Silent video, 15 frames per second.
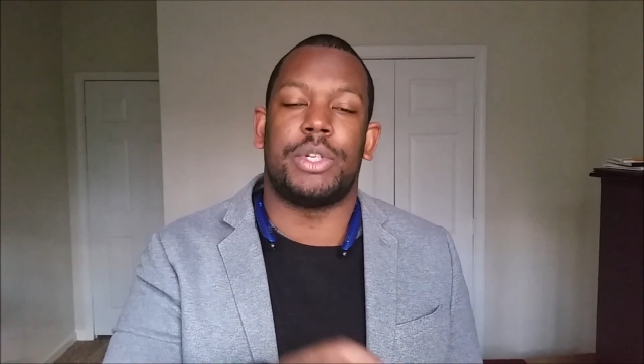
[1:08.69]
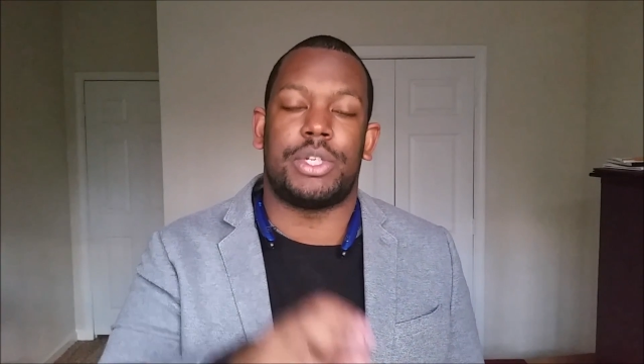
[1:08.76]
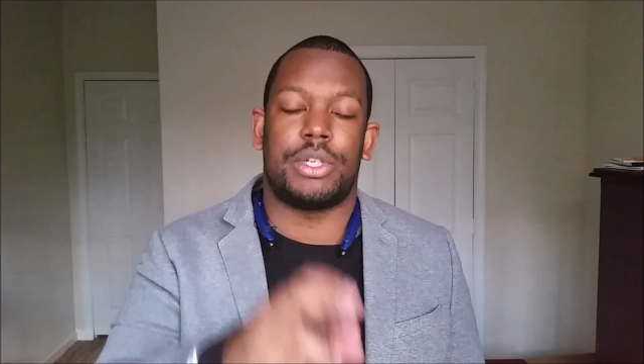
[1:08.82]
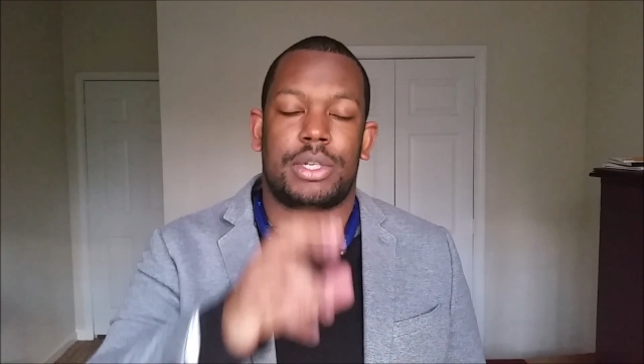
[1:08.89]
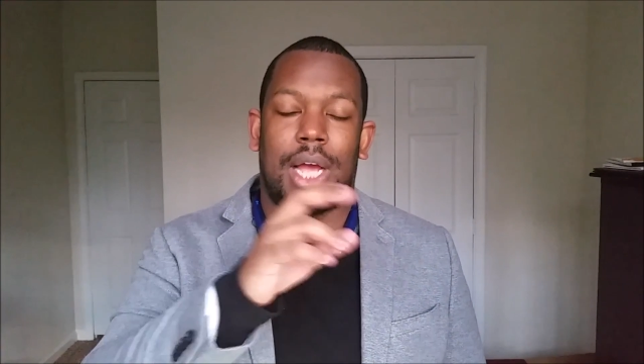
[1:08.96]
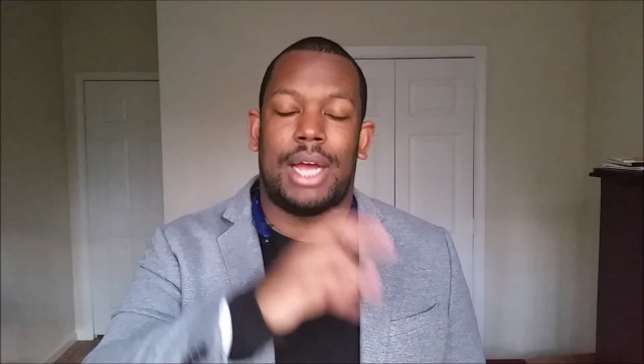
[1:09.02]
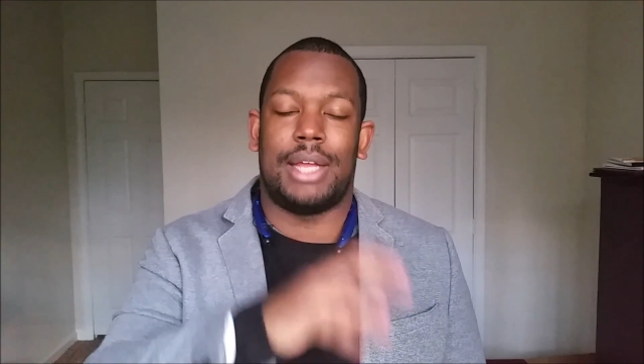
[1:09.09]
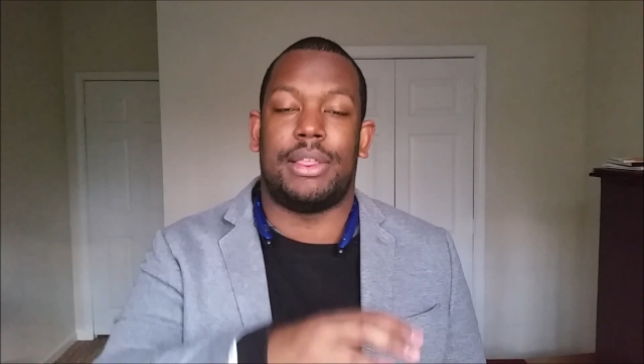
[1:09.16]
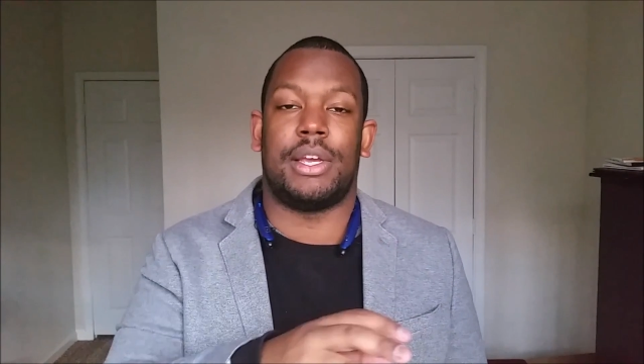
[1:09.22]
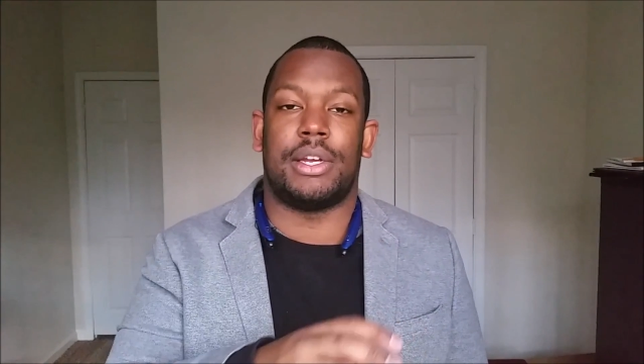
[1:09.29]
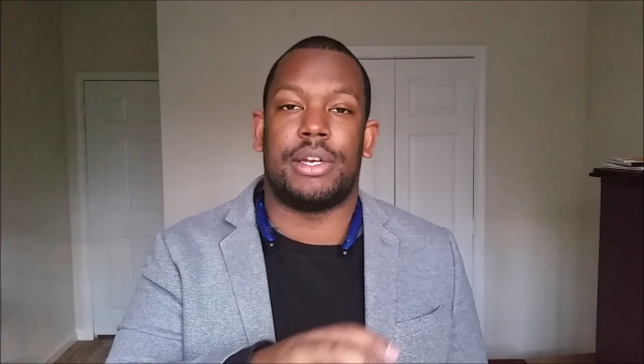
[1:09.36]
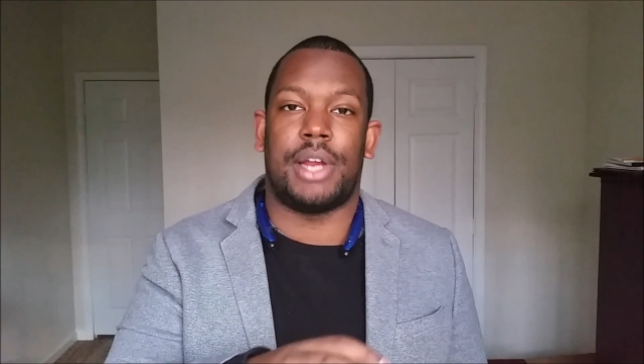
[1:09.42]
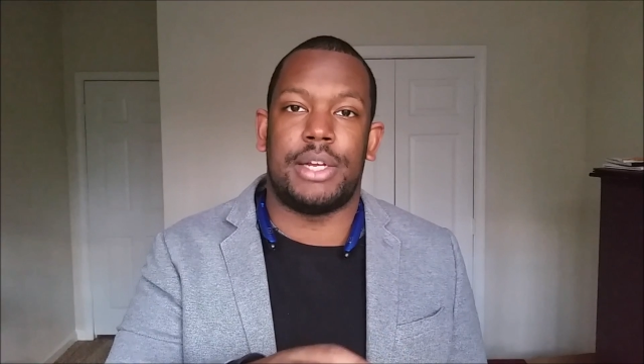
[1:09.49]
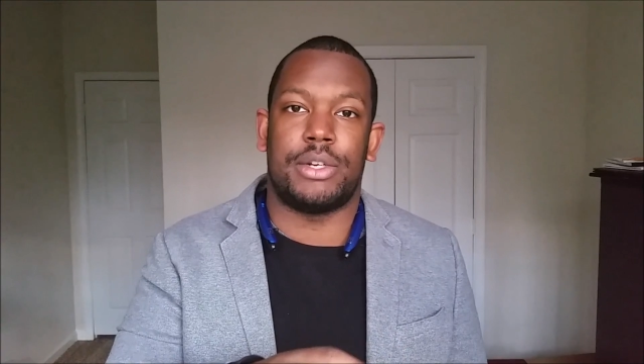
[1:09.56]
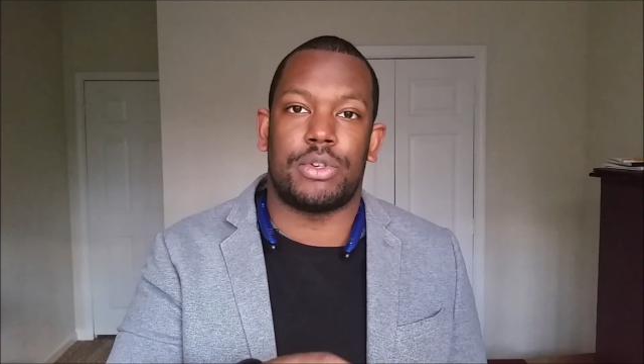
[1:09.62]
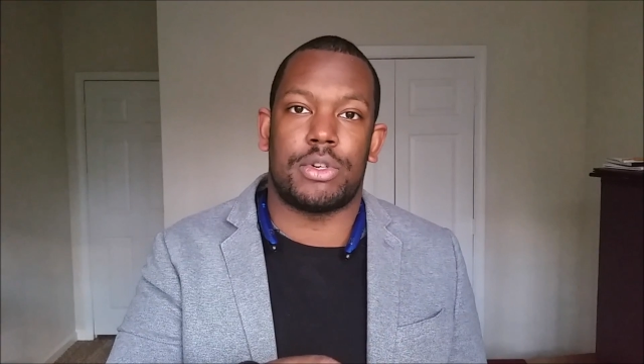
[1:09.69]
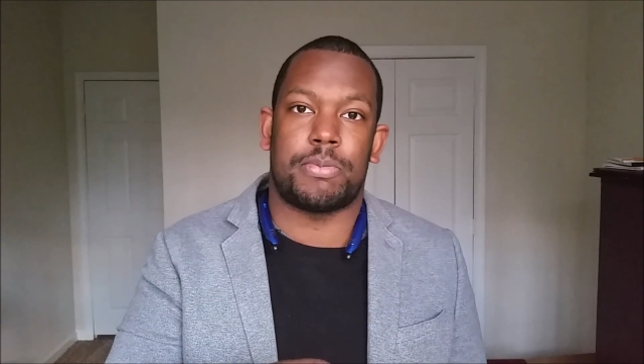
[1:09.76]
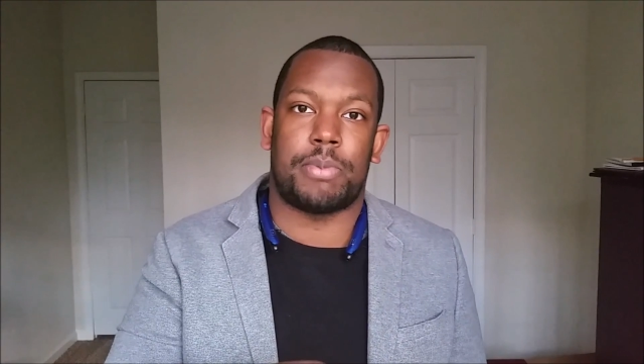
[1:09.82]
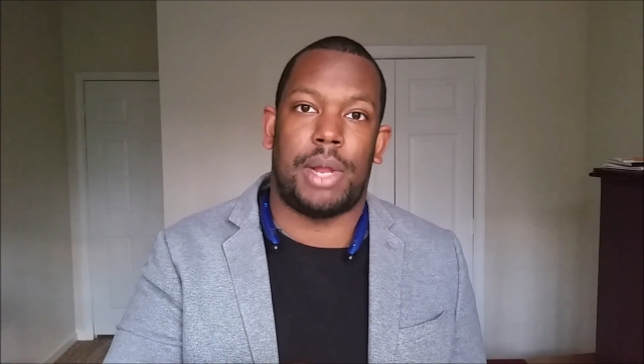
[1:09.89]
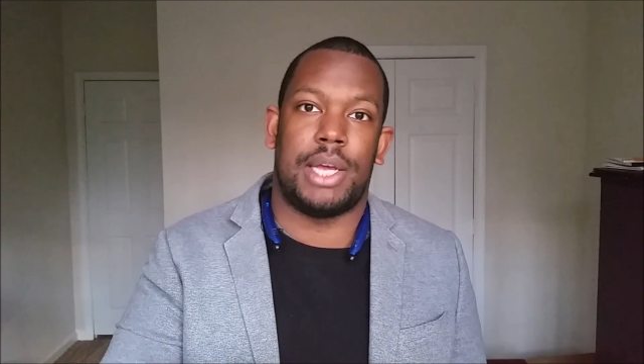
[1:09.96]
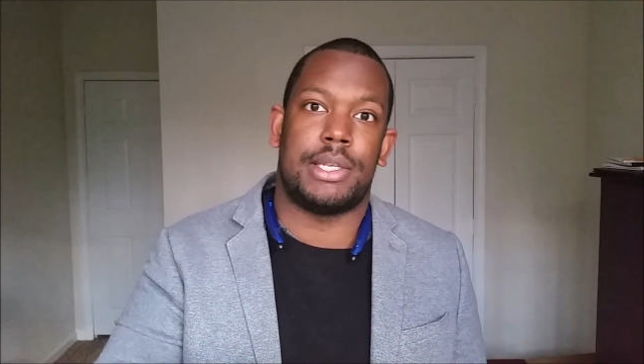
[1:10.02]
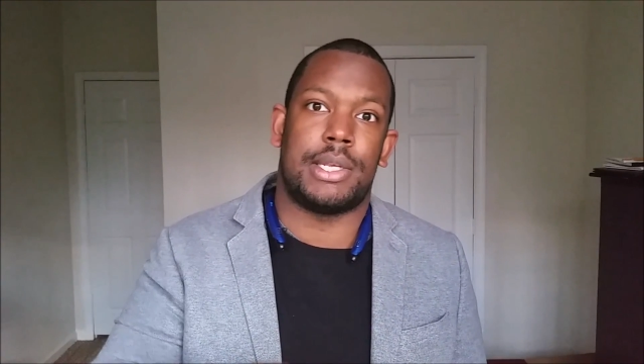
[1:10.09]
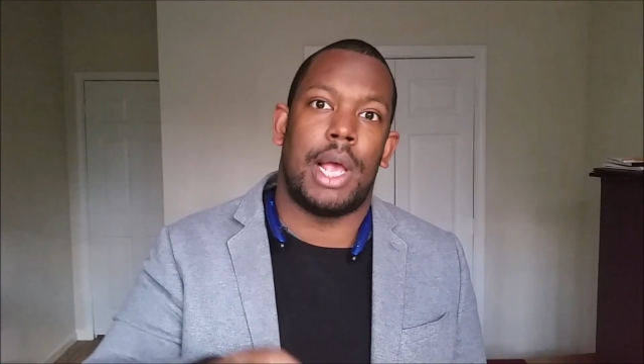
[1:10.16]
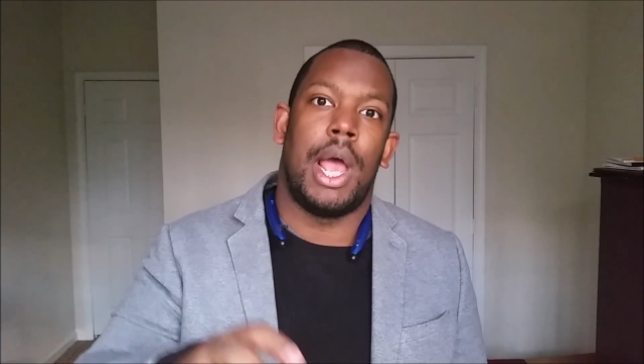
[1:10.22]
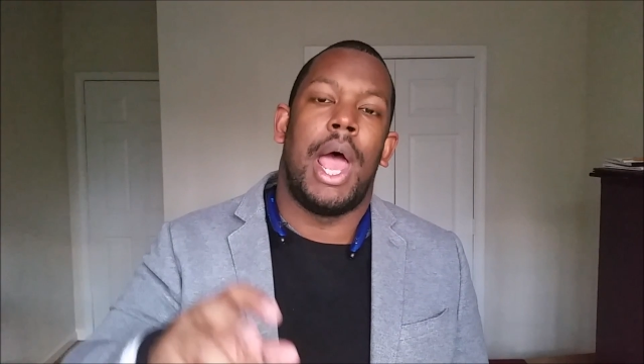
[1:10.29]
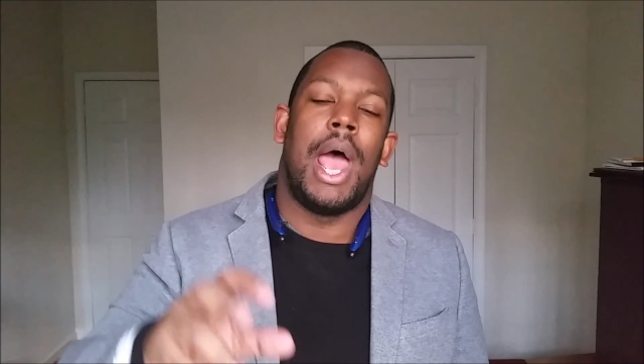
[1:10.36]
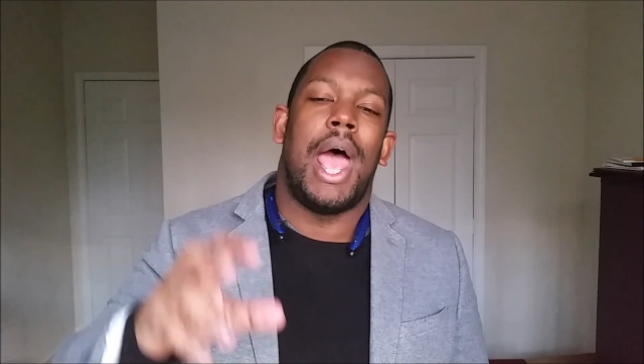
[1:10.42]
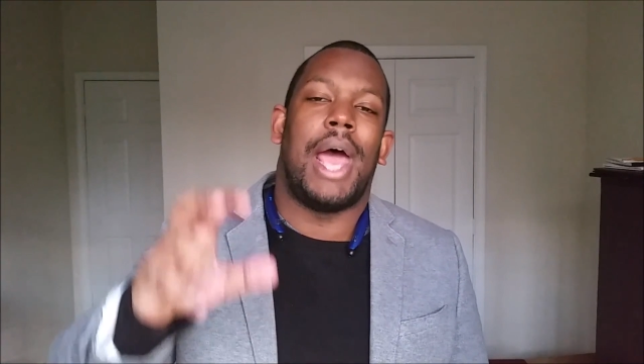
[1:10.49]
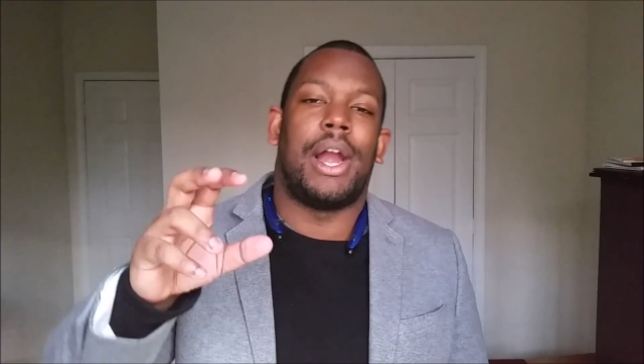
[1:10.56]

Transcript: which is, I think, a dangerous place,